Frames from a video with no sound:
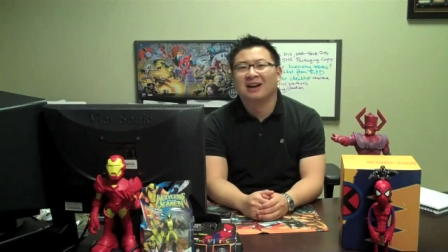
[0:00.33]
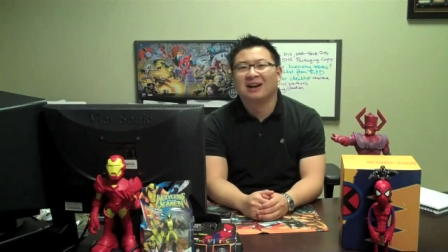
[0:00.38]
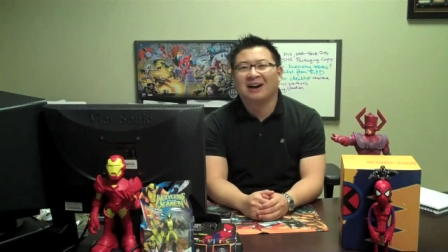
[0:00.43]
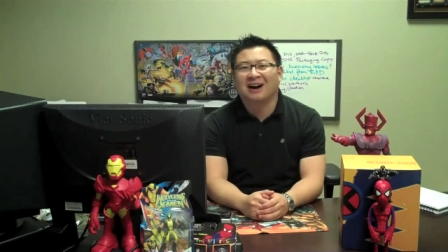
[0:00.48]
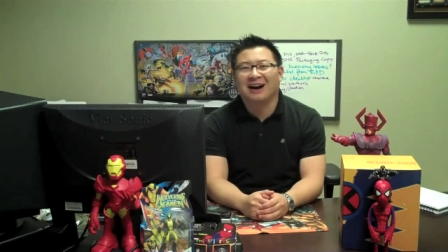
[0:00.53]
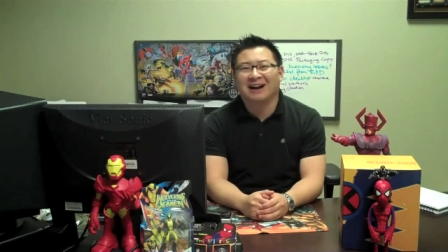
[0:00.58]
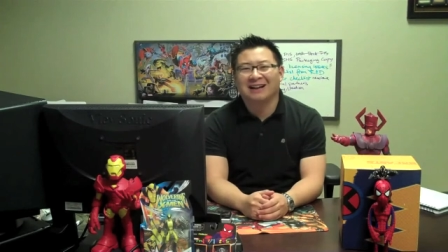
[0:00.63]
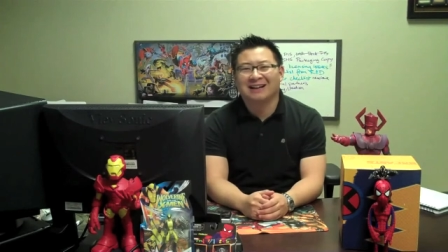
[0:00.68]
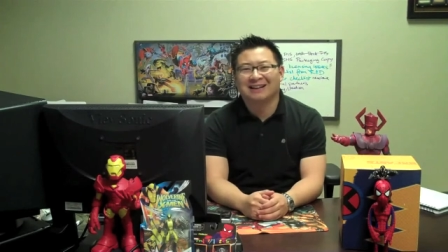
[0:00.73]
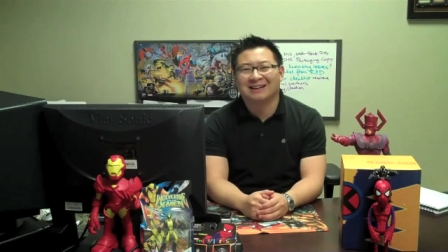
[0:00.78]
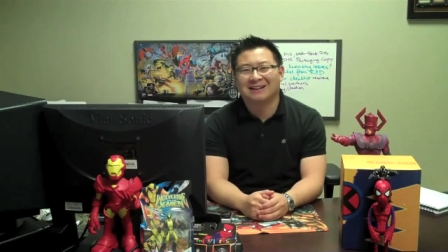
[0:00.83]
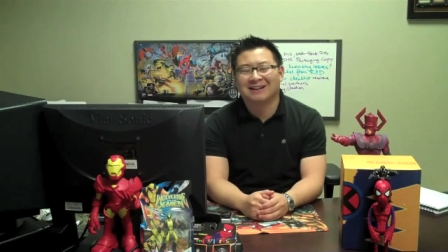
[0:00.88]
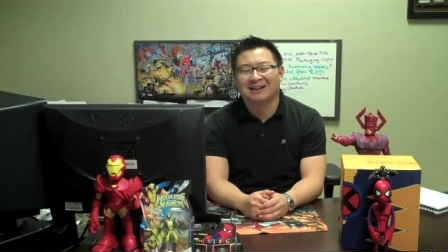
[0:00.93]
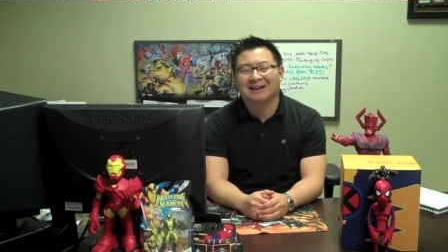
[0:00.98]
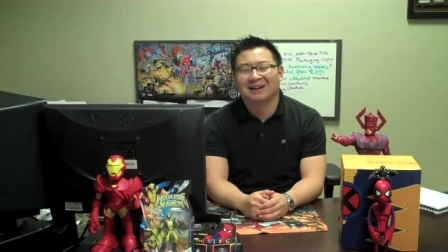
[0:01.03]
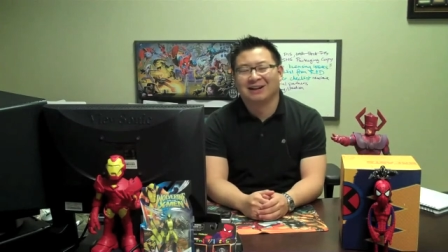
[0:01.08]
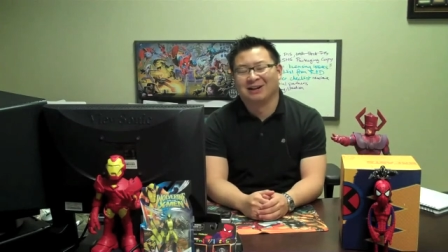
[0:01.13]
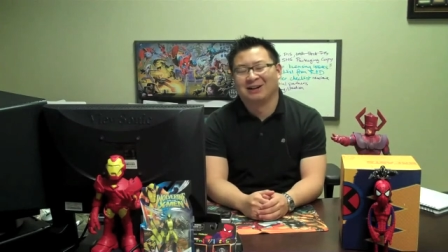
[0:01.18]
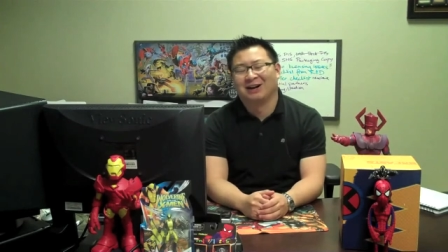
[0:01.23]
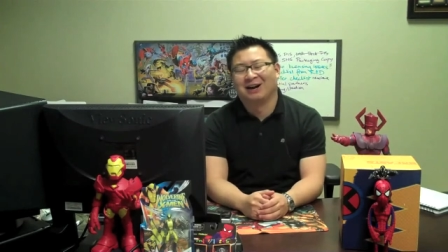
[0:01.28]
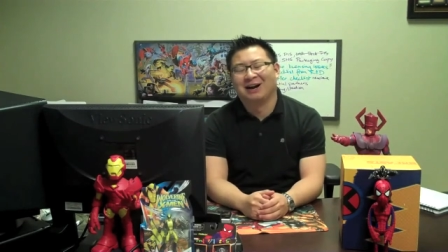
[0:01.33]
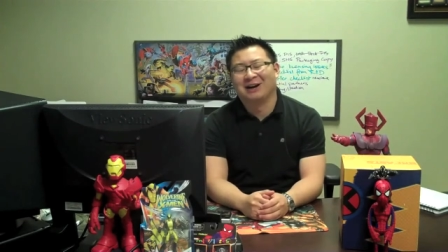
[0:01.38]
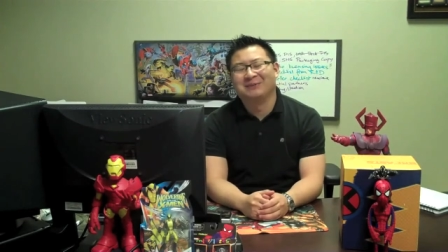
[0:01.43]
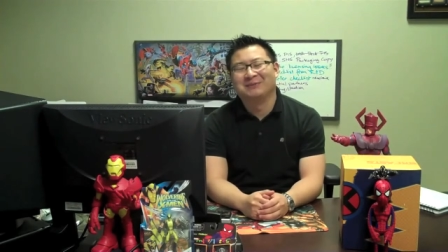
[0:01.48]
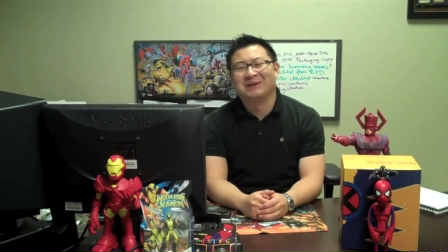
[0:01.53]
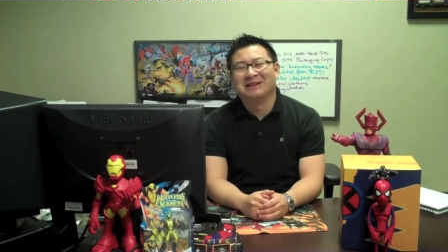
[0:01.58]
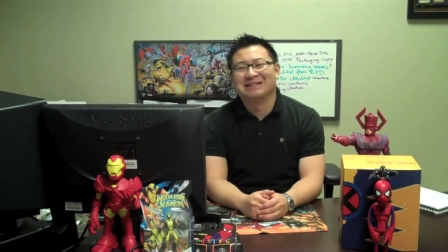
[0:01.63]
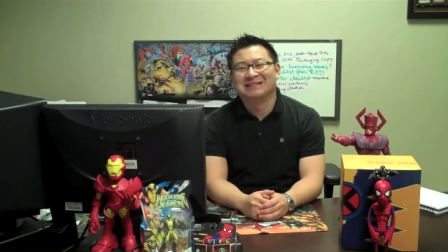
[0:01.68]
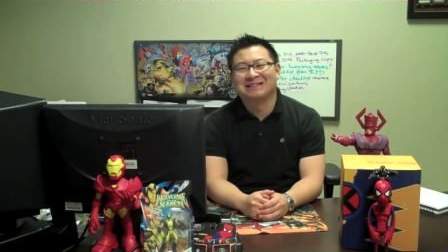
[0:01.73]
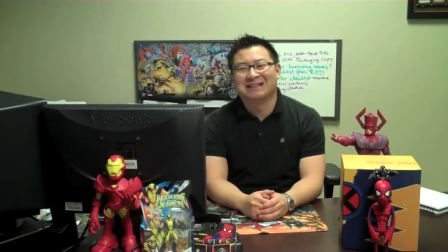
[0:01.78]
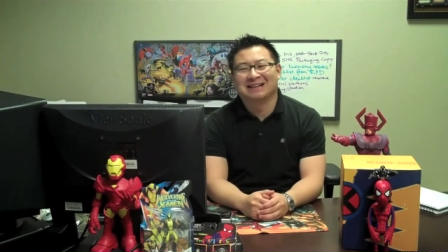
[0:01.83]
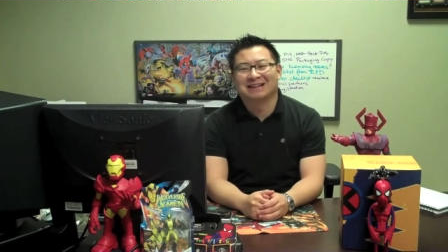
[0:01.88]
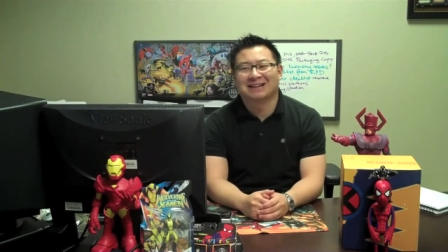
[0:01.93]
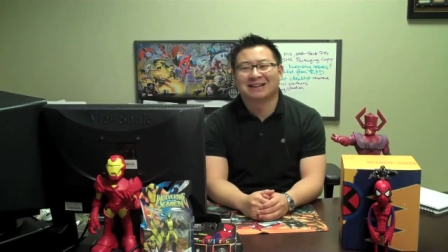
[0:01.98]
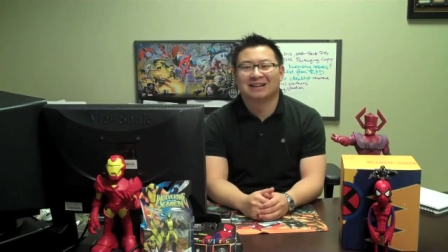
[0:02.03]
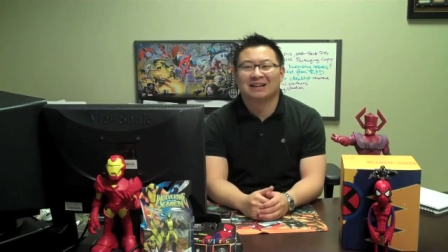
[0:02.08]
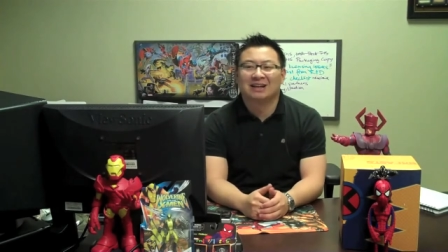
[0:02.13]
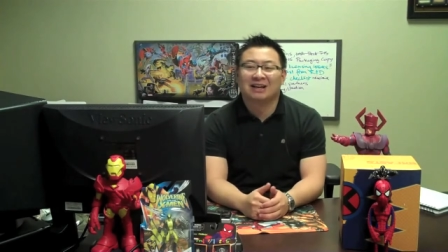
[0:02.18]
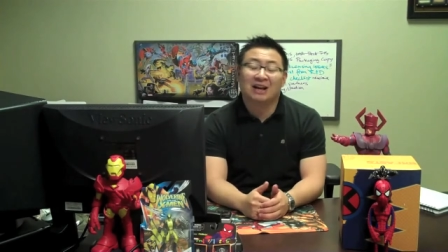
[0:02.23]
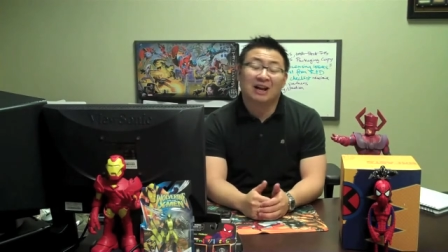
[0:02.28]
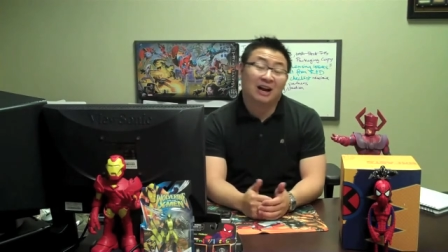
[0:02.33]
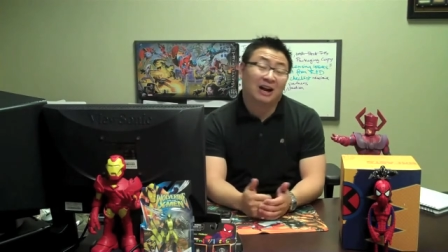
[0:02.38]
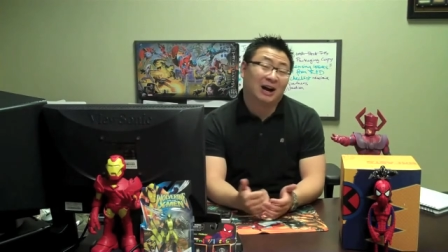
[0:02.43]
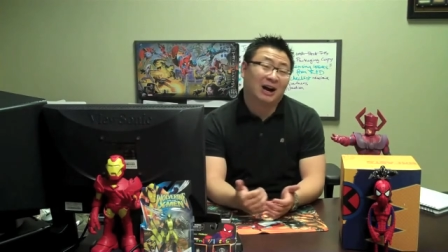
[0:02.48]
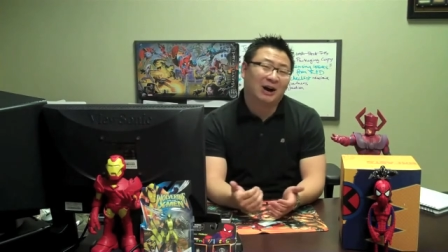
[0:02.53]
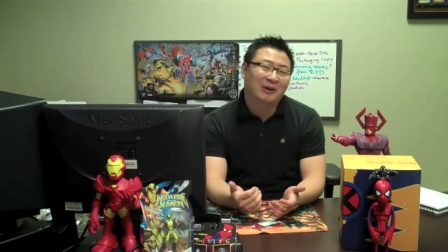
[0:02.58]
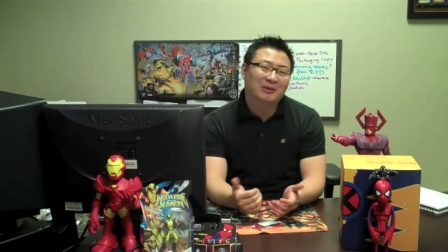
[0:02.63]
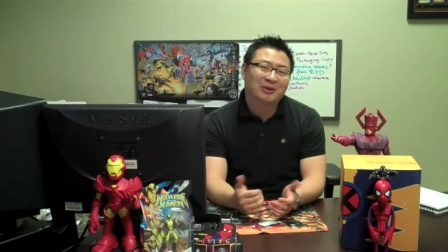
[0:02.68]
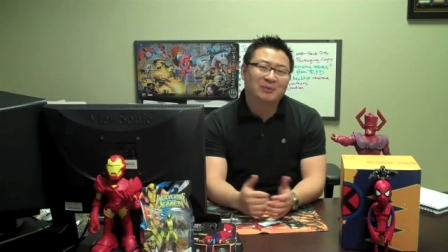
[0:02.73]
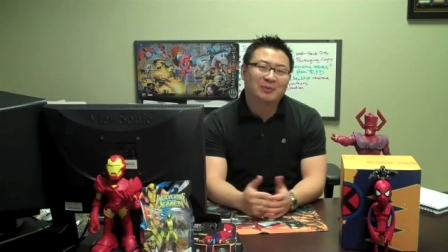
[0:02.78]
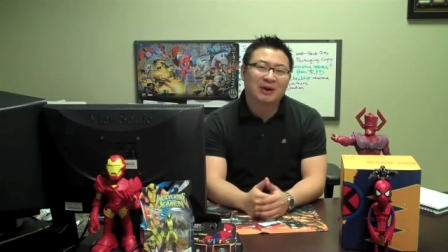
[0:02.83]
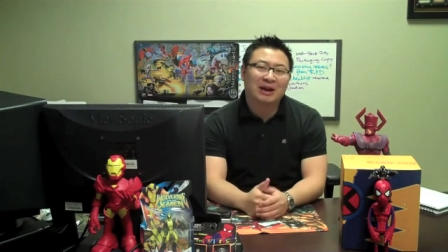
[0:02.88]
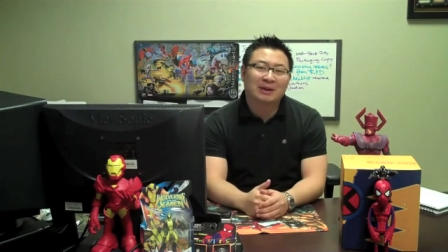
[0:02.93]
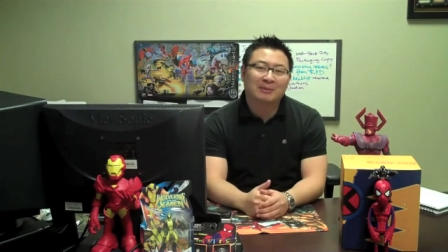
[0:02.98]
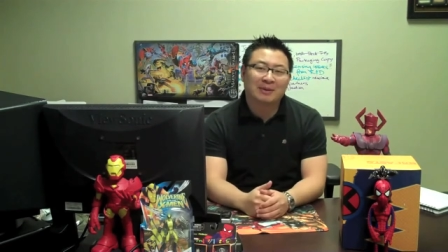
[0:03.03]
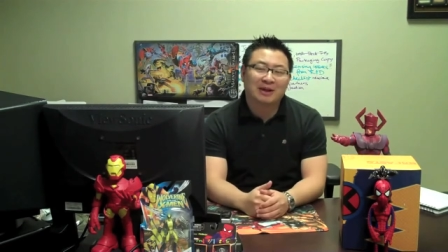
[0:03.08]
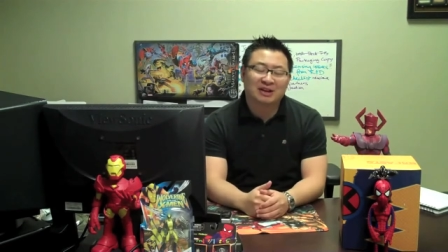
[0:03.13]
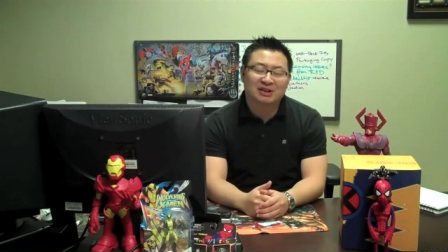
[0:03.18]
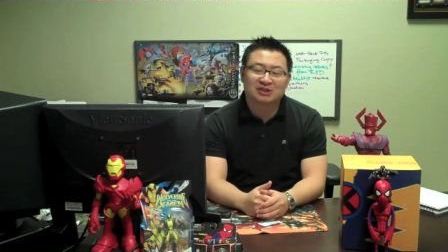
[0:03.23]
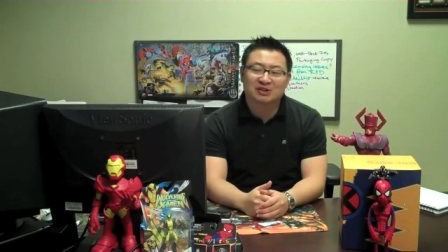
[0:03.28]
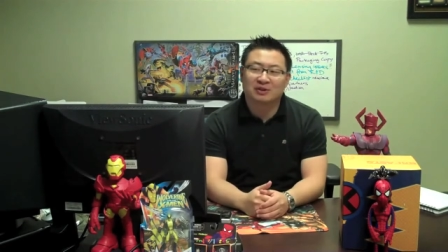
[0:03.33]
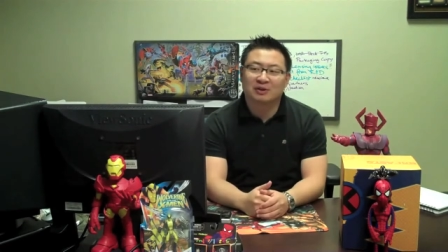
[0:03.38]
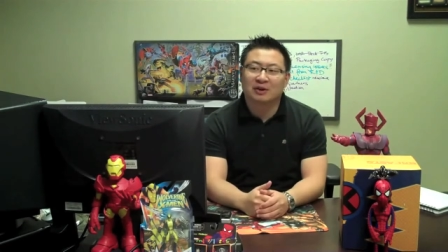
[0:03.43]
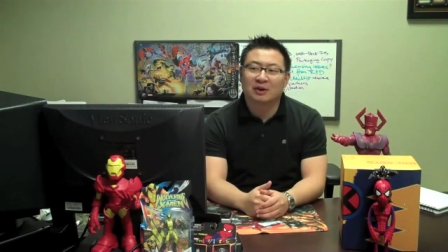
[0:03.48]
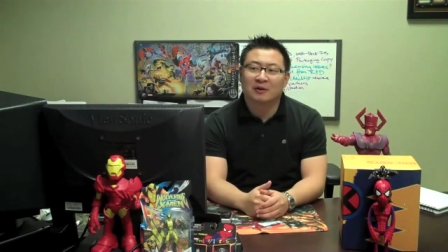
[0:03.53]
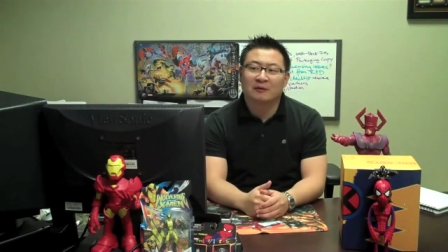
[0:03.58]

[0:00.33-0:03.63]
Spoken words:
Hi, I'm Ben Seck. I'm the brand manager